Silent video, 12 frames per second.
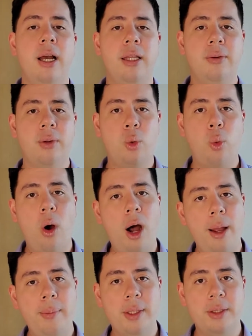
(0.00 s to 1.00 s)
the
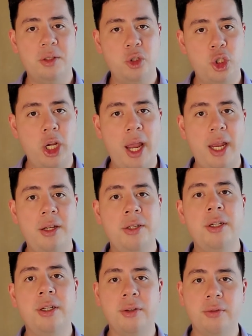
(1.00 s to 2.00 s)
requirements
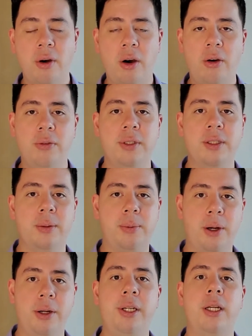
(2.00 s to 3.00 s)
changed and evolved as the
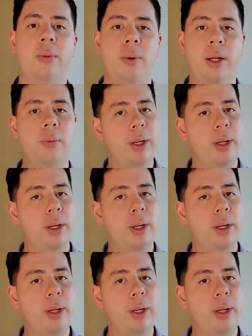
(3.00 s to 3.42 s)
project went.